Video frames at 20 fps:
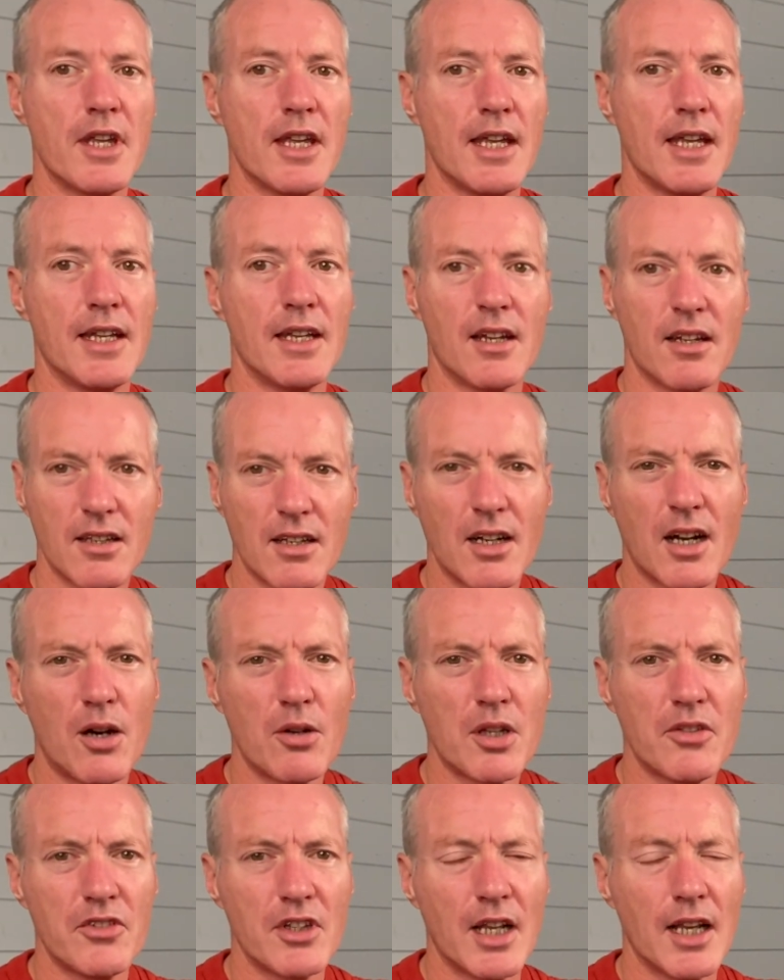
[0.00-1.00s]
in. I'll
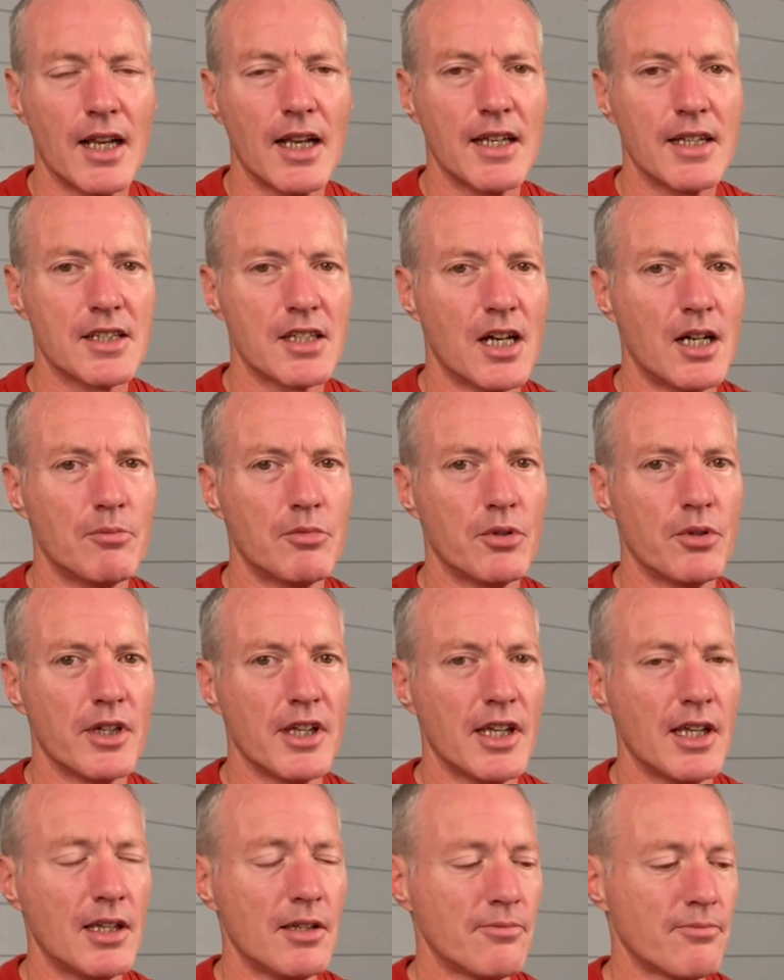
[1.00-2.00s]
give you a little example here.